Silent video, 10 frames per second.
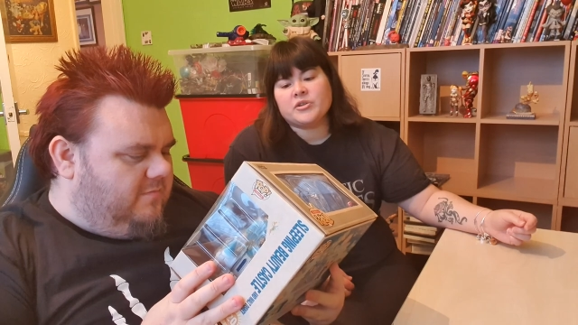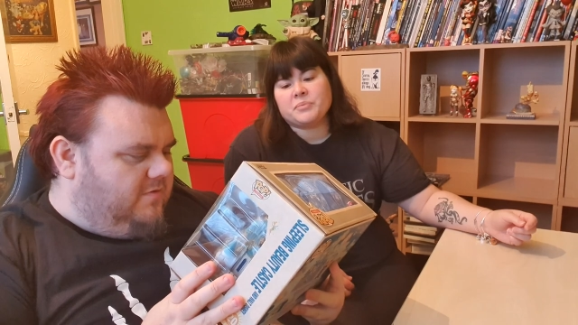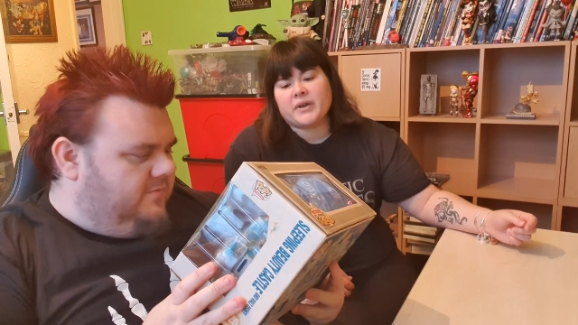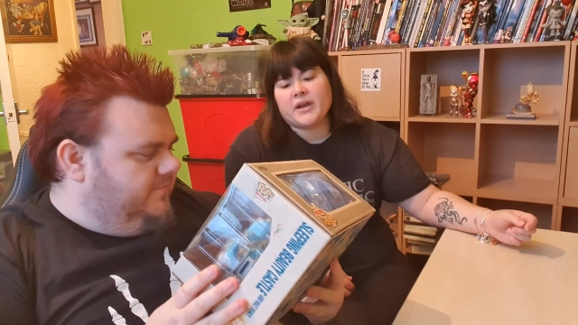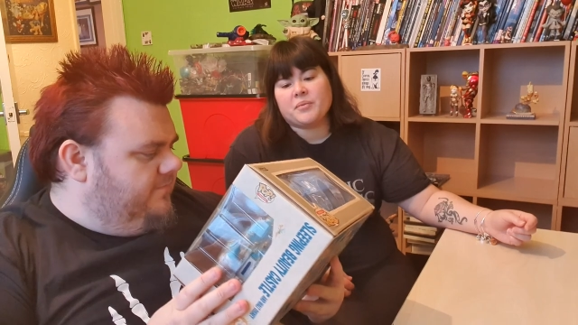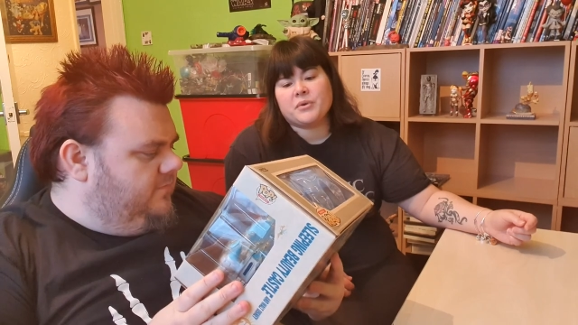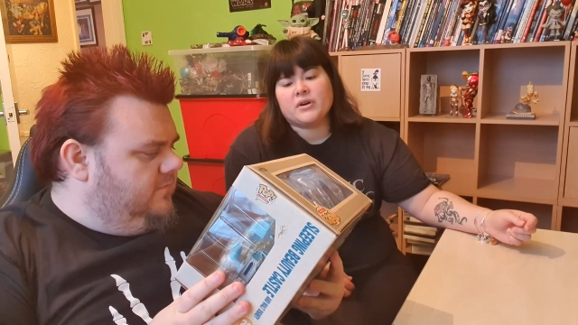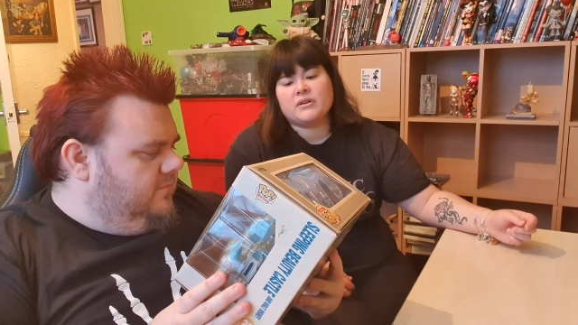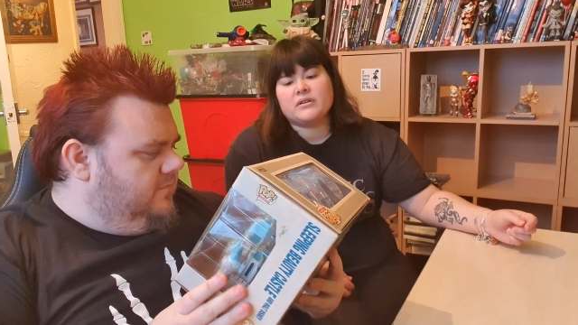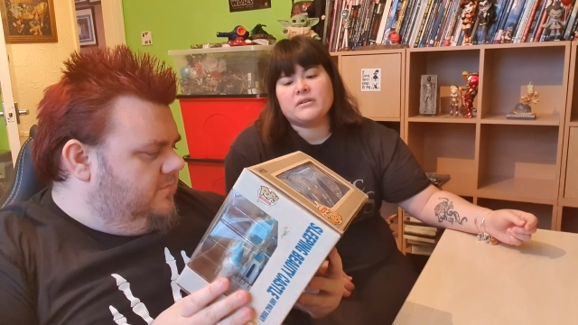Speaker 1: could know, but... be,
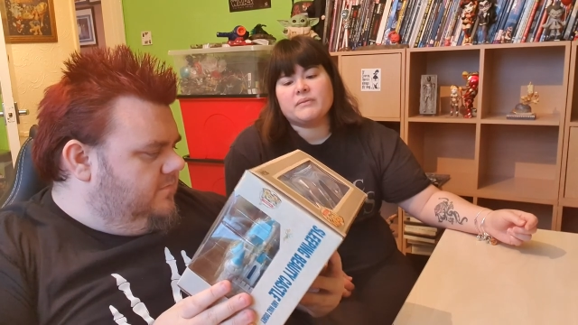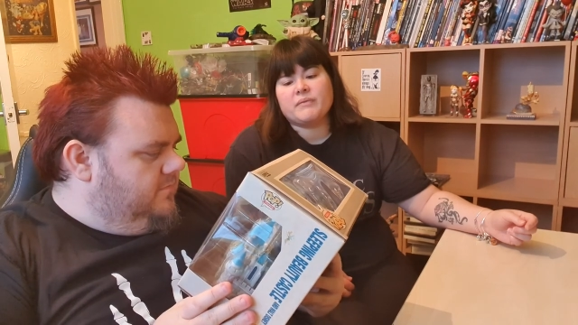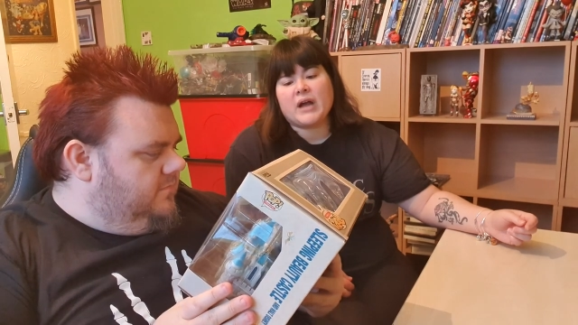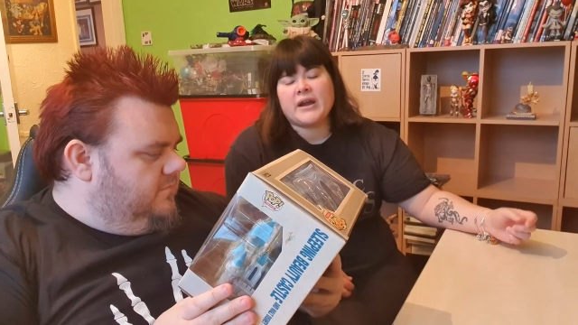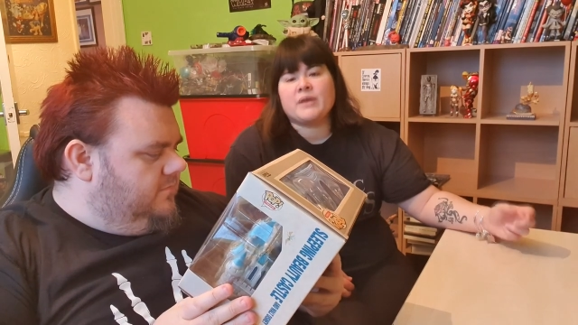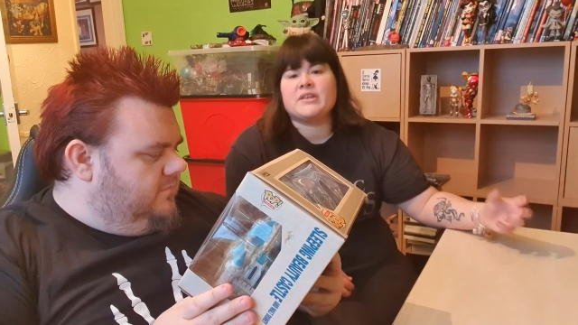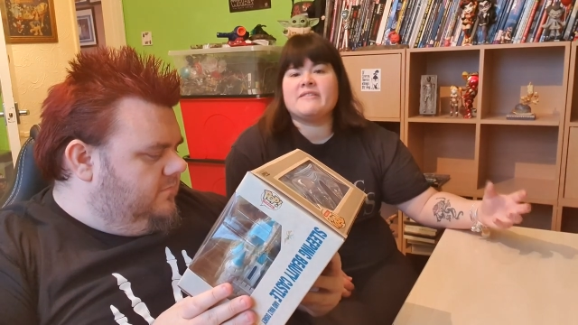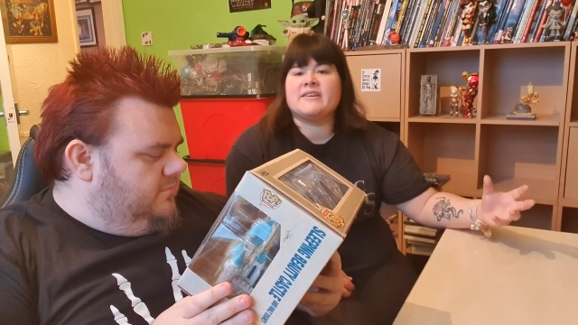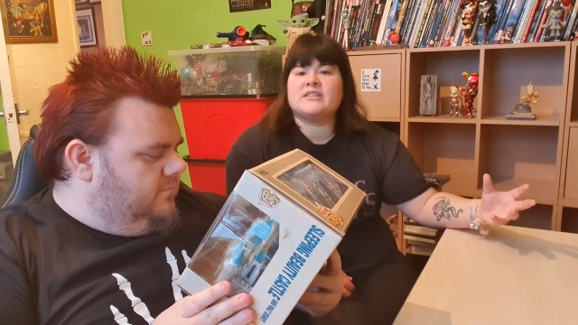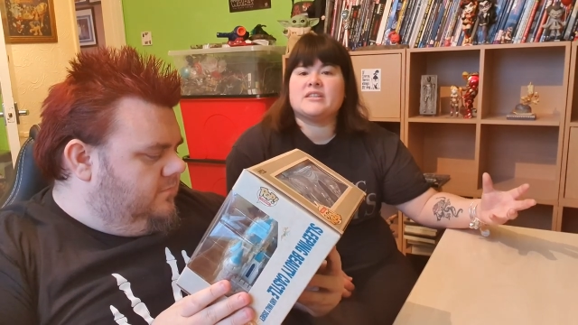but I know
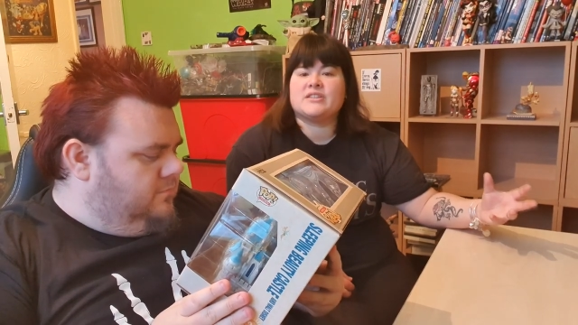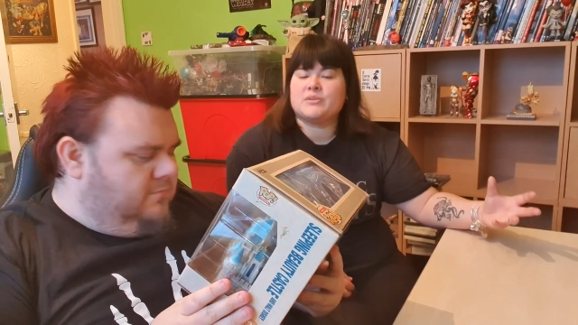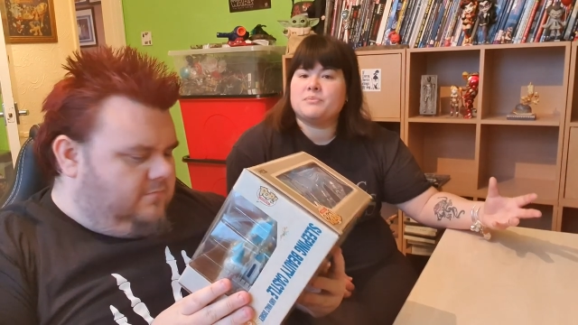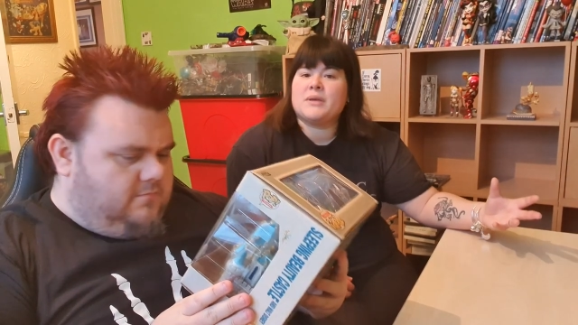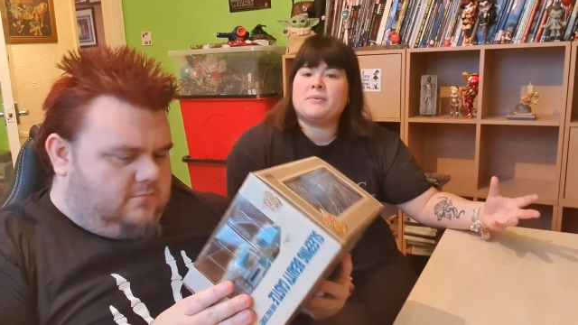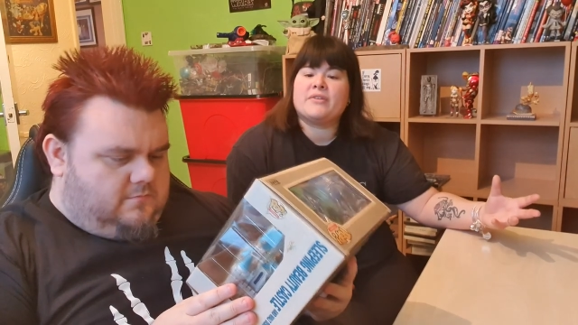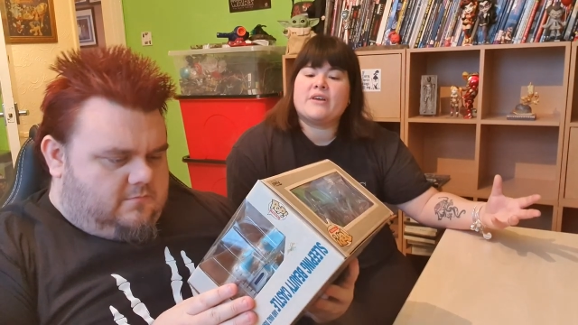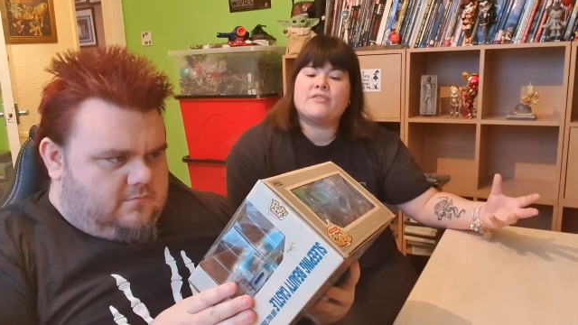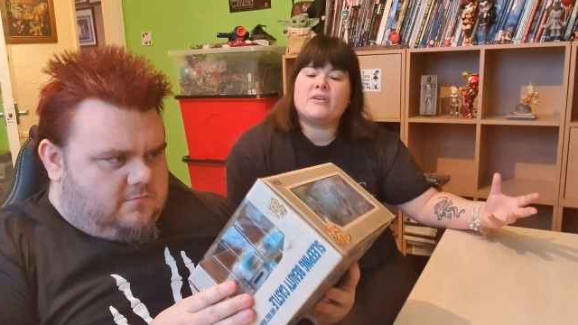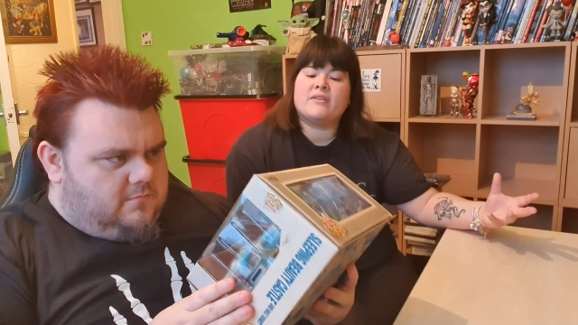there is some people
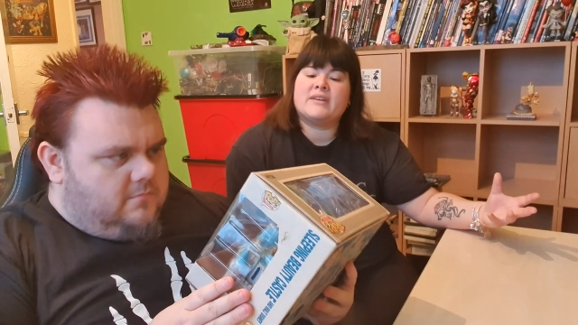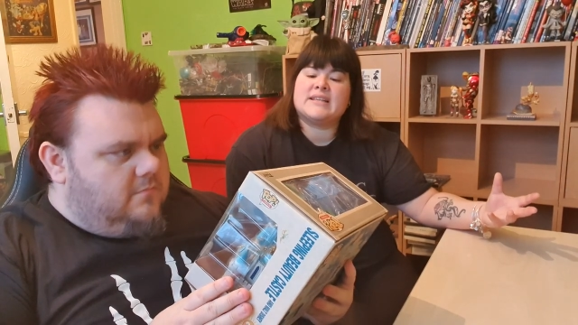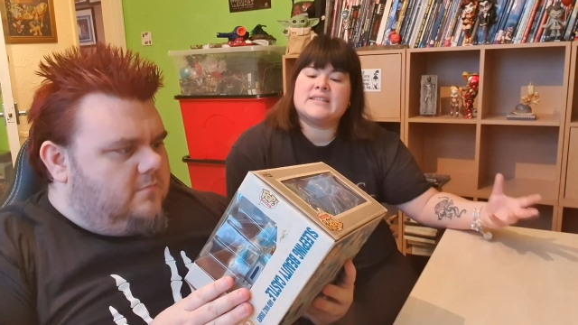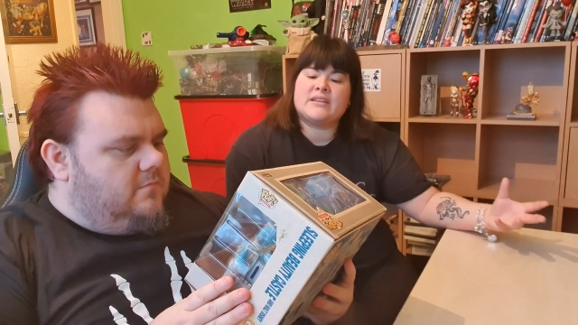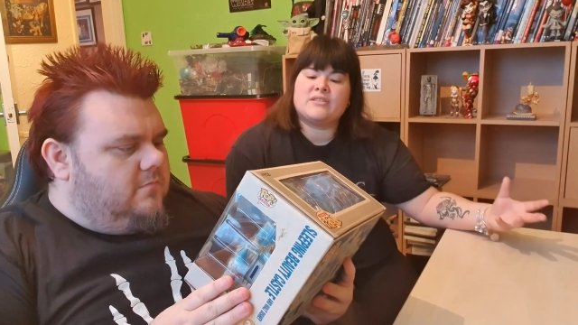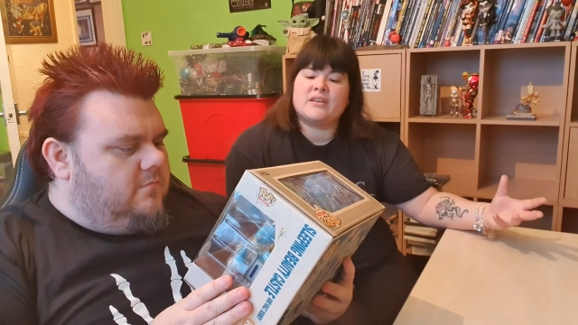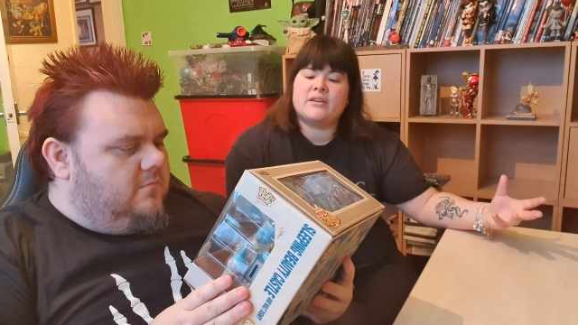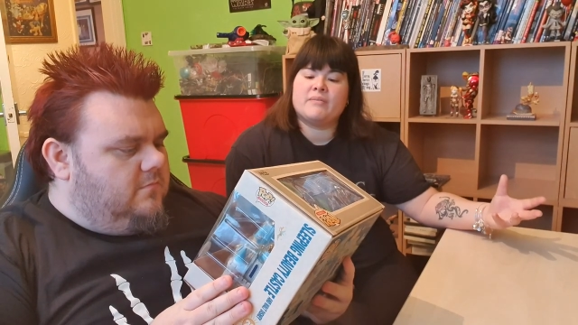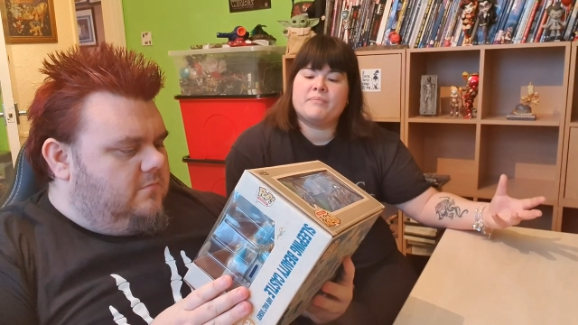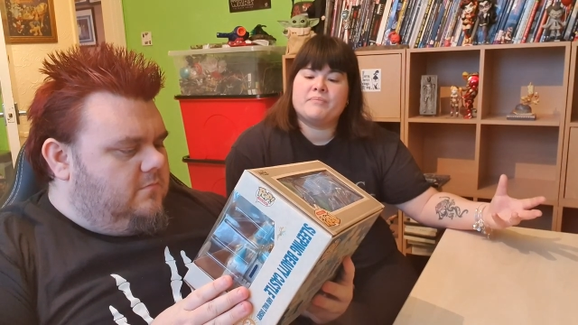that have already said that